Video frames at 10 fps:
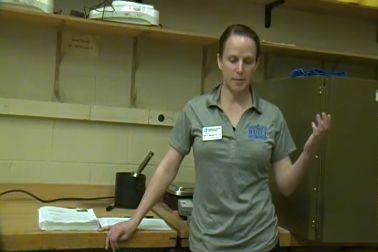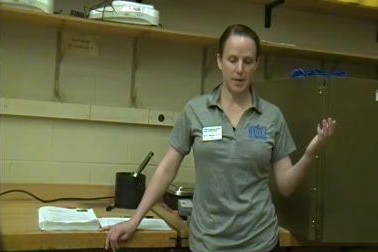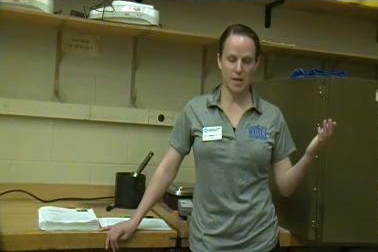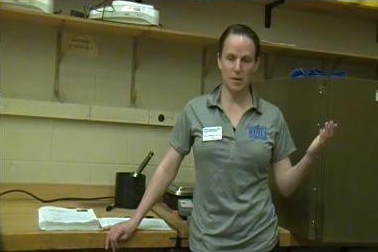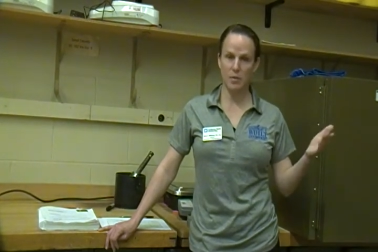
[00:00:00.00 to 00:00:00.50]

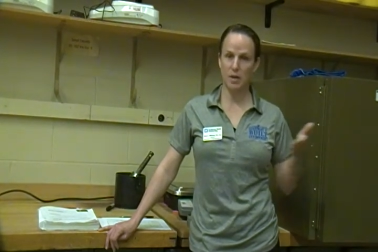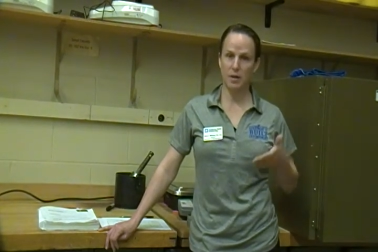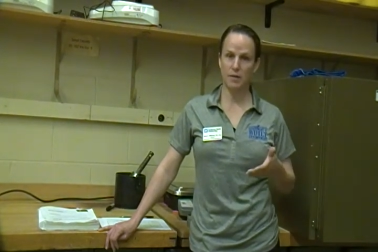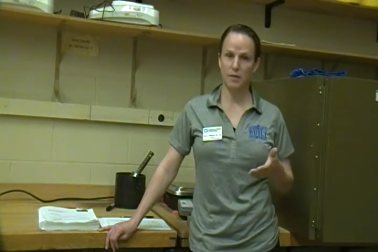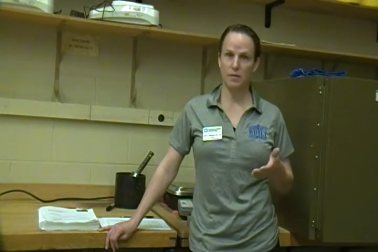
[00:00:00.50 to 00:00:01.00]
they came in
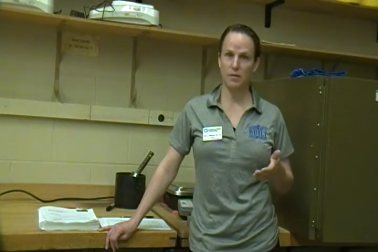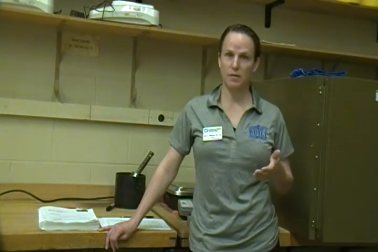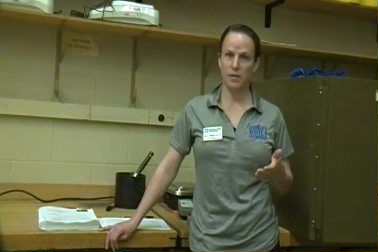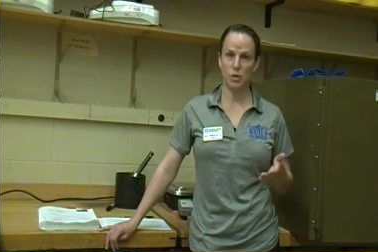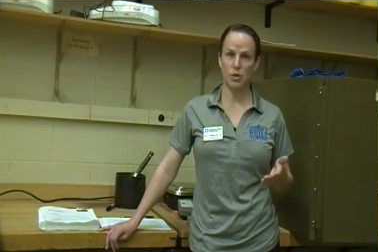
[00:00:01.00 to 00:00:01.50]

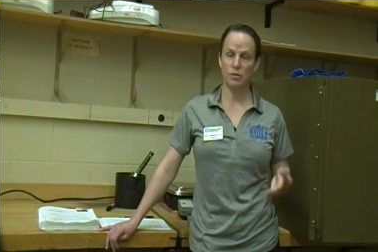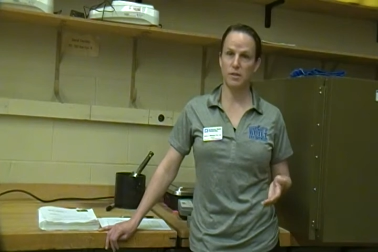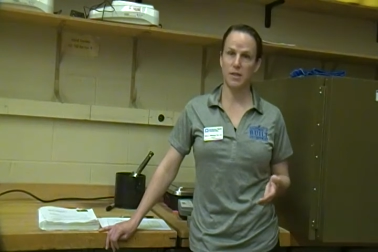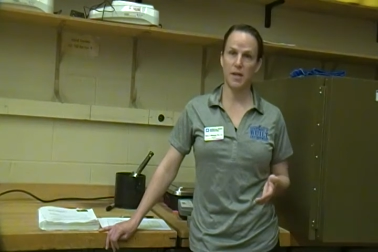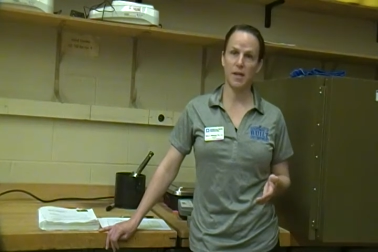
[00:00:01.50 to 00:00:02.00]
on the
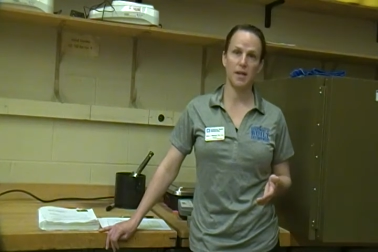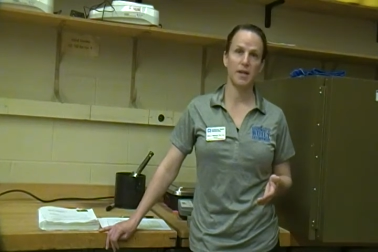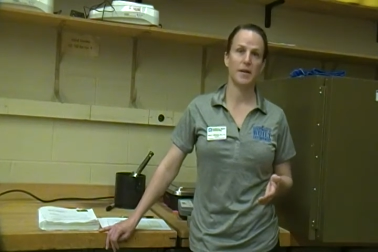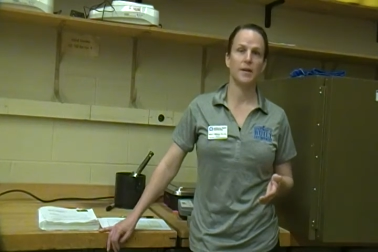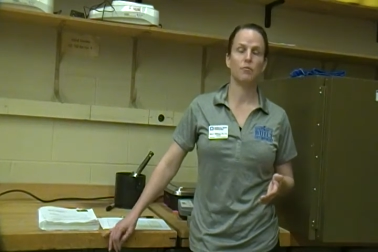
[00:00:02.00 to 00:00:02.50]

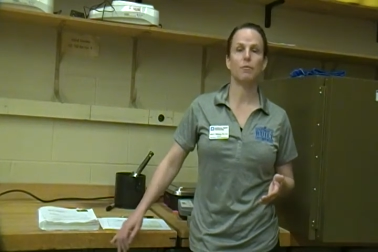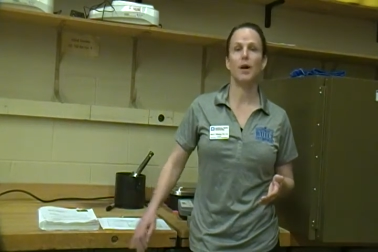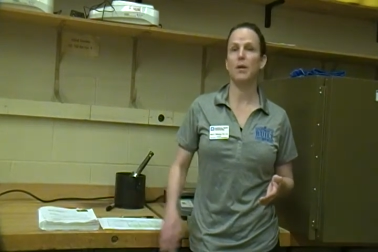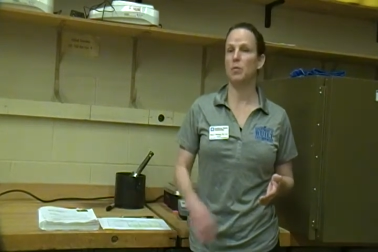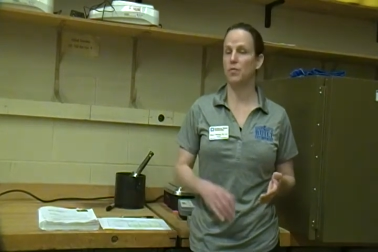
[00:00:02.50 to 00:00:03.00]
Tuesday
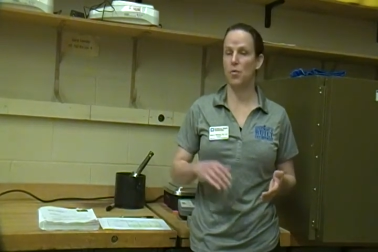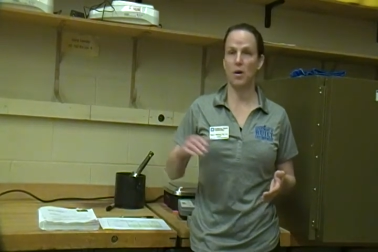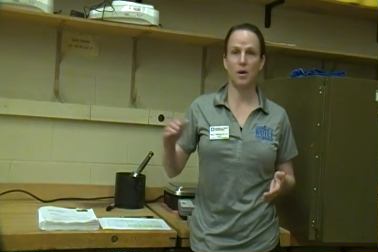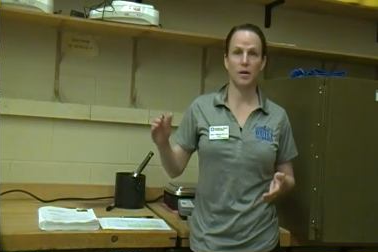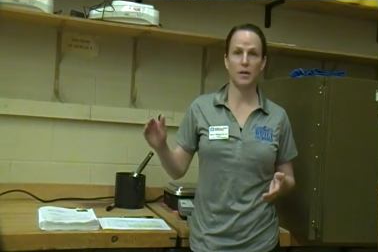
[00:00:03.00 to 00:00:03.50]
right
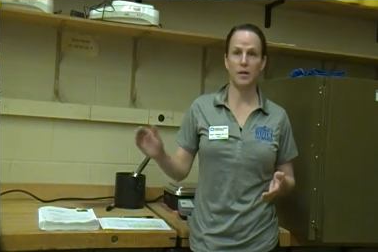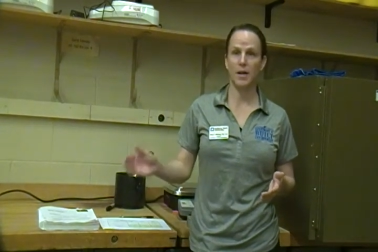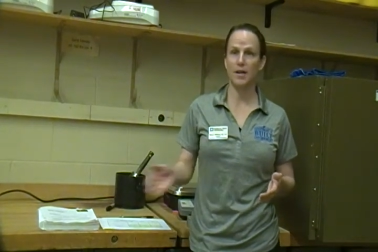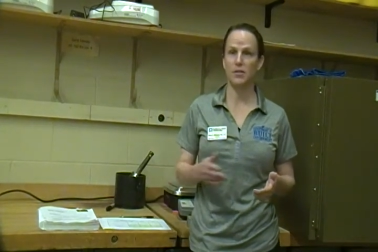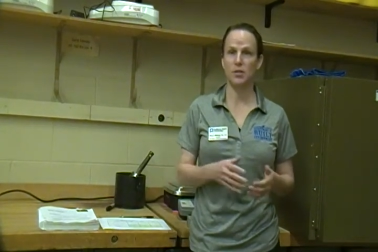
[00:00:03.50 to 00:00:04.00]
before
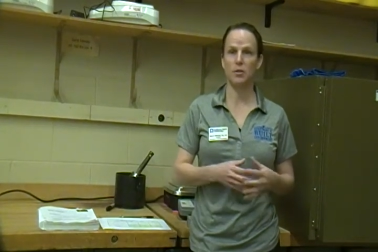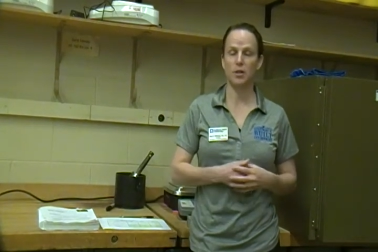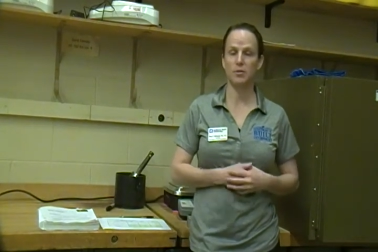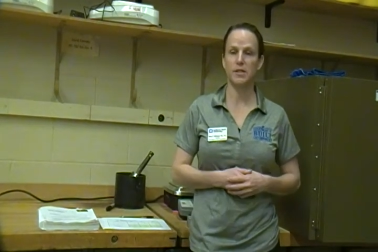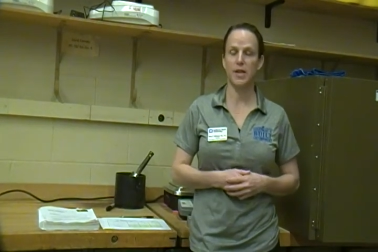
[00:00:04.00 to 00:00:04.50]
ISU
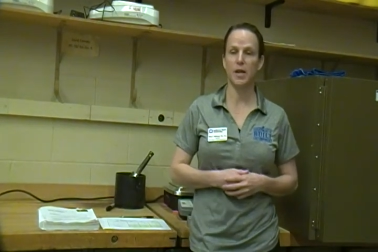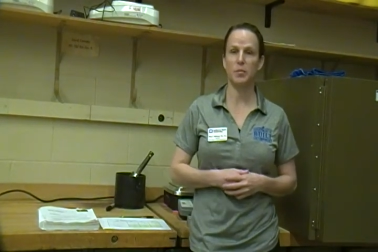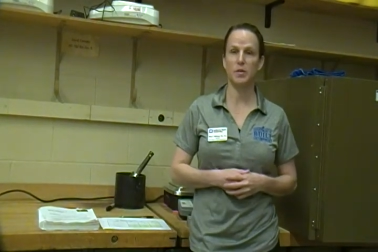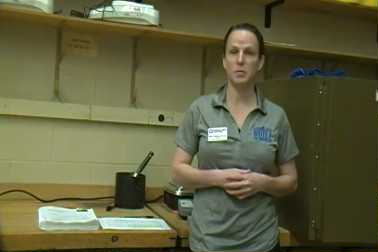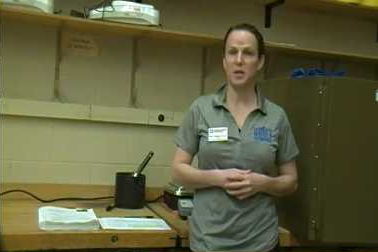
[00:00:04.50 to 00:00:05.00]
closed
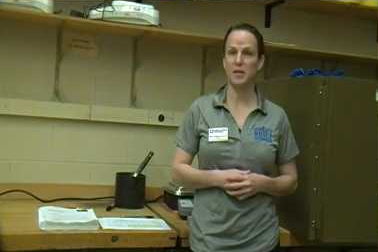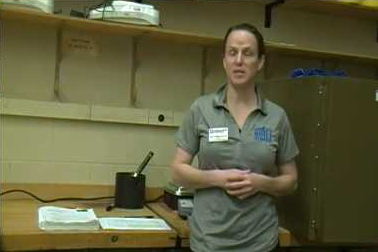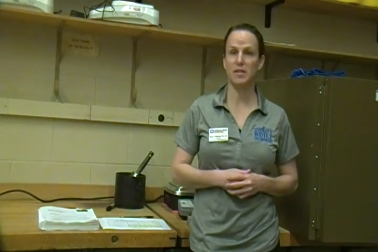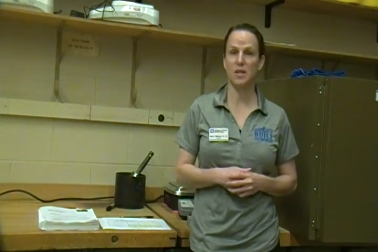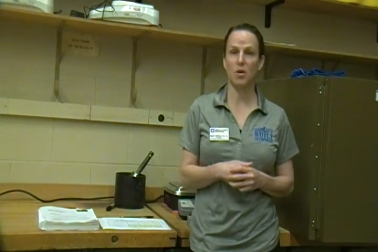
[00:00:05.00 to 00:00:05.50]
campus
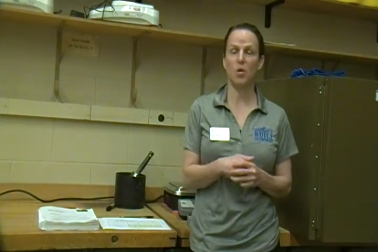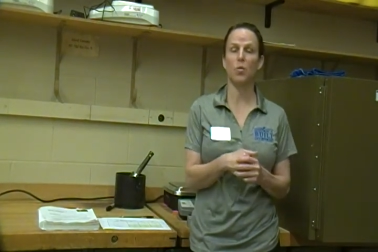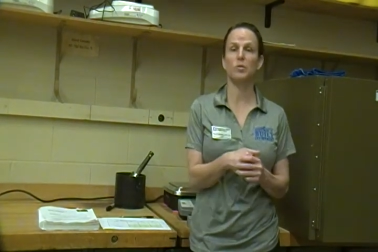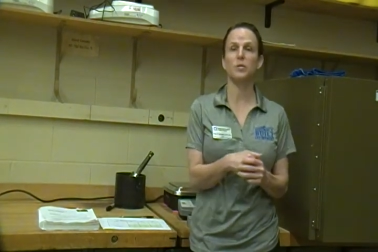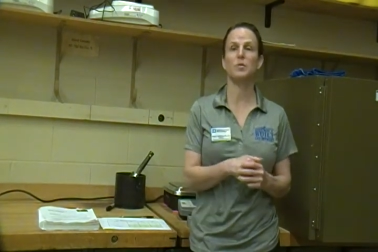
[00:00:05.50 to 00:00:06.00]
because the
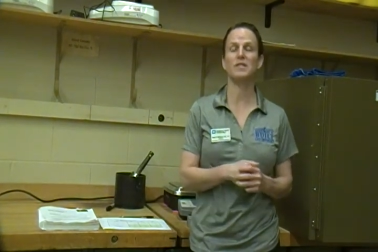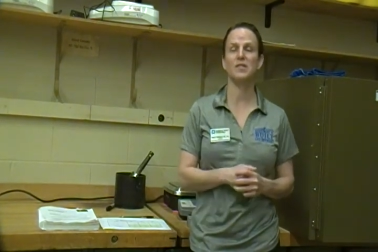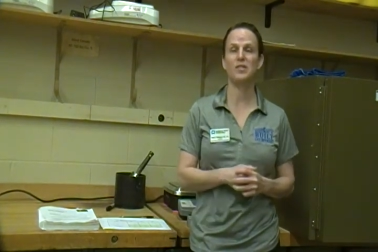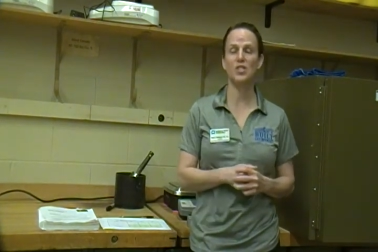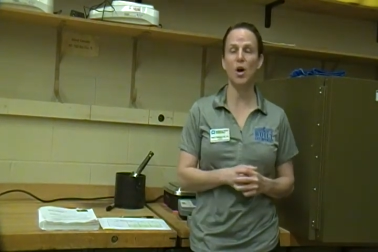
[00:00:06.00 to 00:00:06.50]
cold
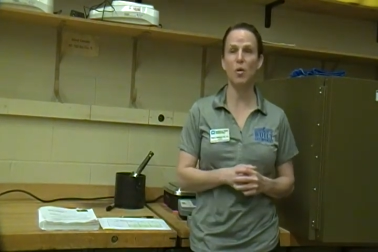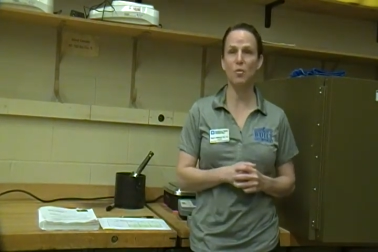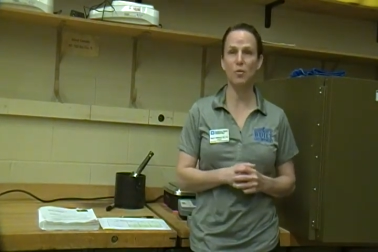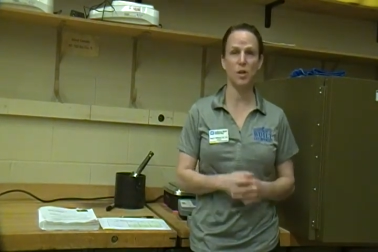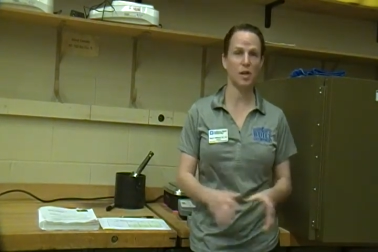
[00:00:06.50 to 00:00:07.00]
was
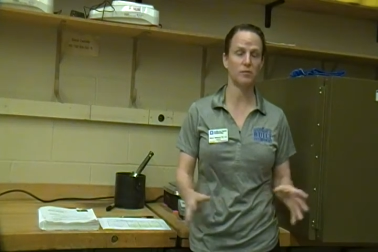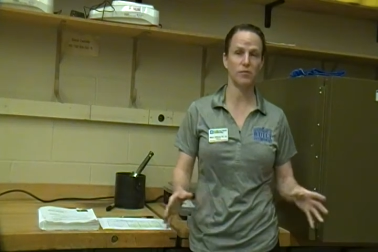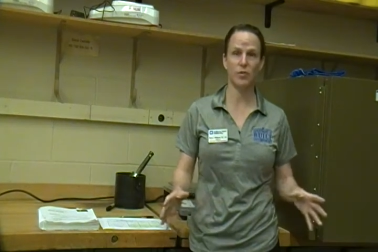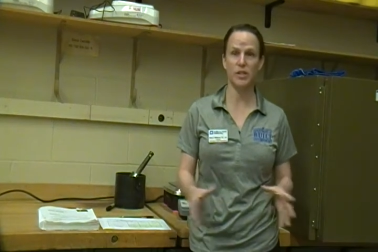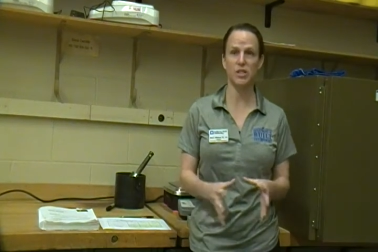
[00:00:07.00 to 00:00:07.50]
so
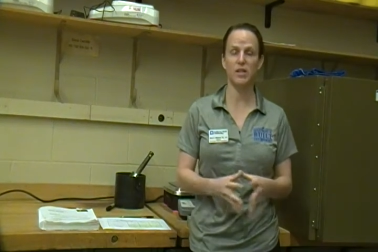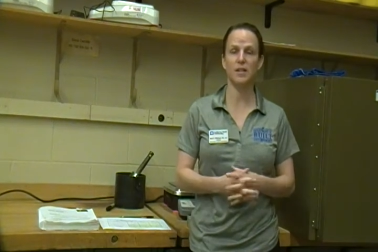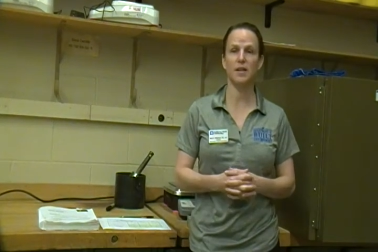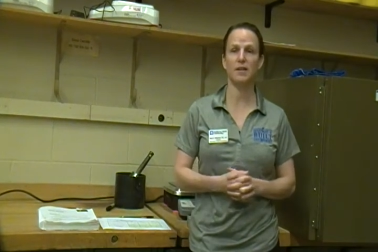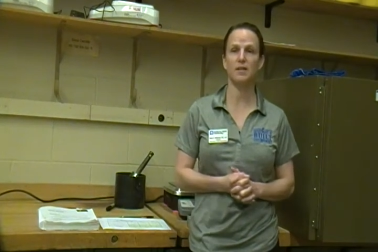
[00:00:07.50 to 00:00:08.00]

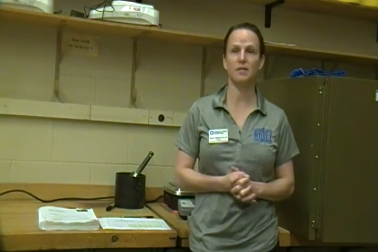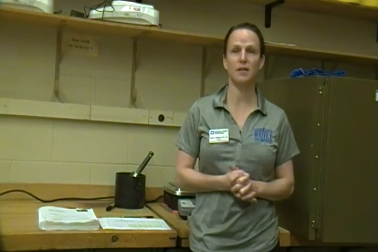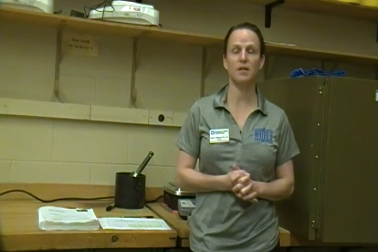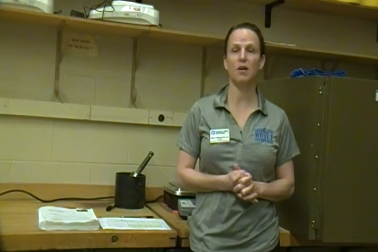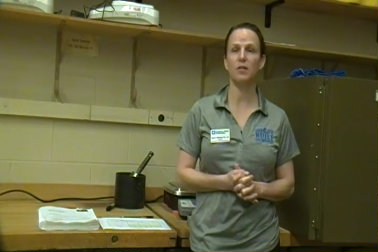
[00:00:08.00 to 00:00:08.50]
frigid that
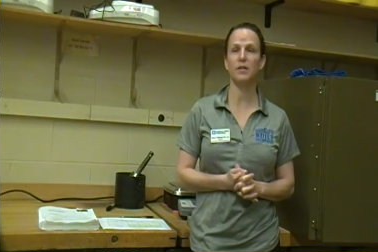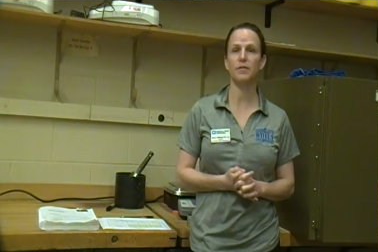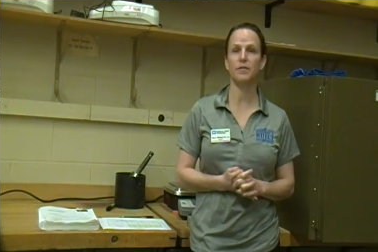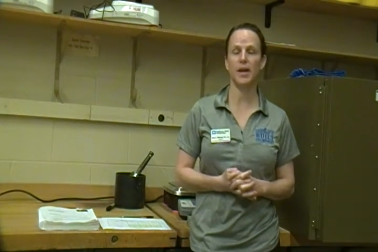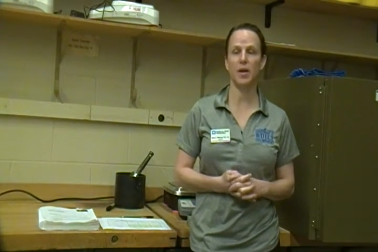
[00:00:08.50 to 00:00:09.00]
all
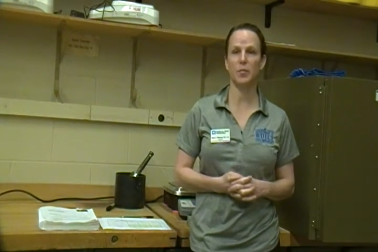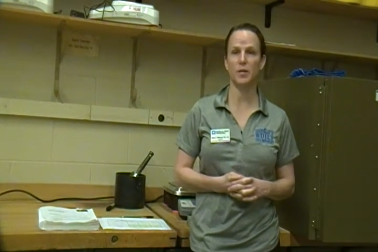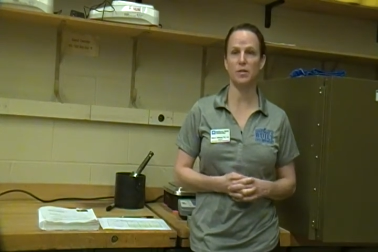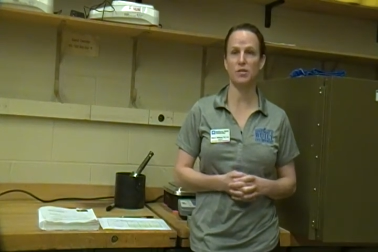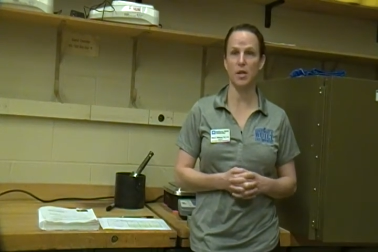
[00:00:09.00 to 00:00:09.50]
of
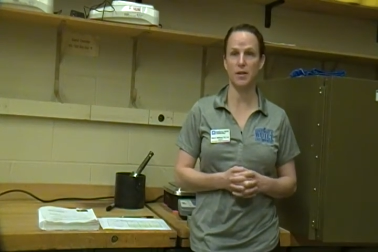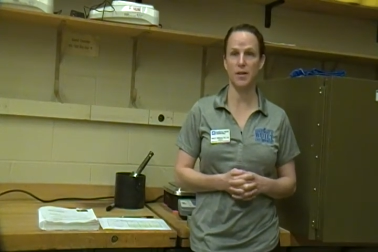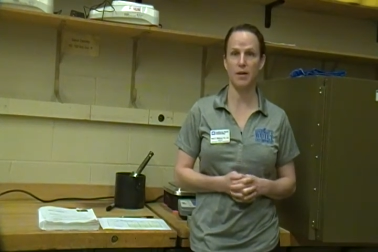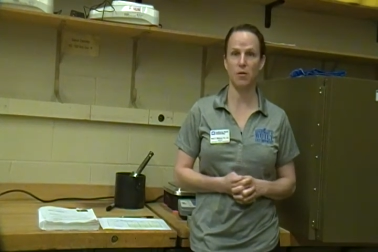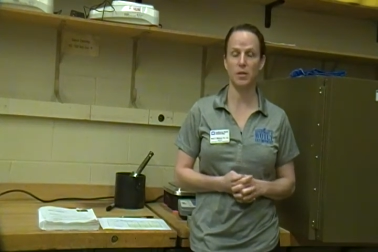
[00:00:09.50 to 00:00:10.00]
campus
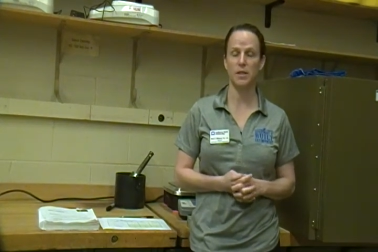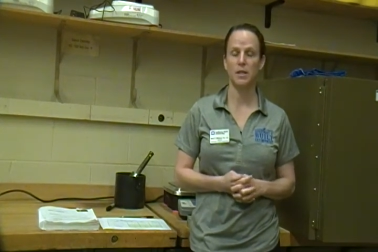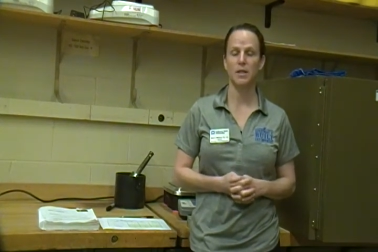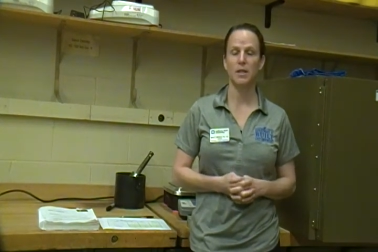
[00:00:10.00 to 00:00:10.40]
shut down.